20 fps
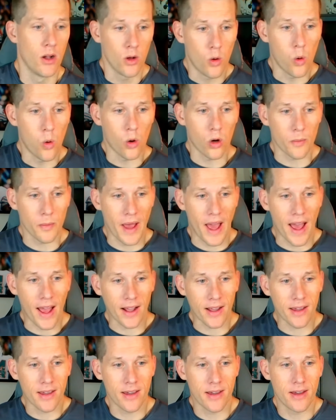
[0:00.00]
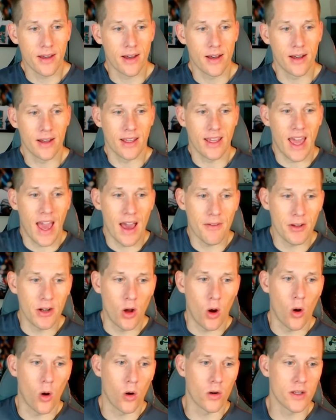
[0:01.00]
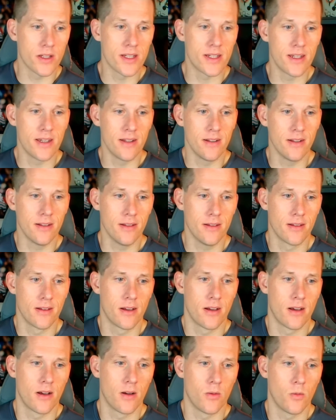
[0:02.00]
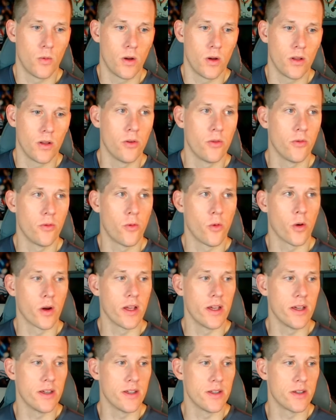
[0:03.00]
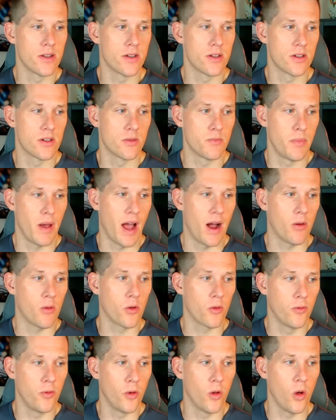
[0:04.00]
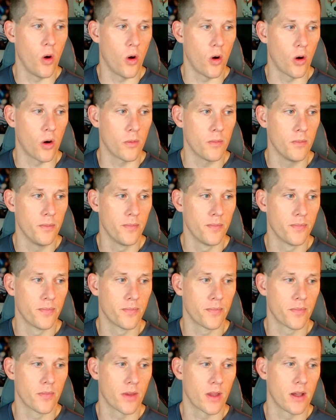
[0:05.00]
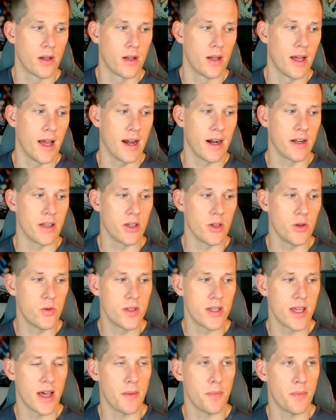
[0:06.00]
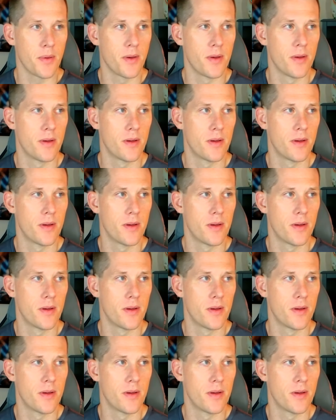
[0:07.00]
Quarterback, Gavin Hardison, well known for his powerful arm out of UTEP,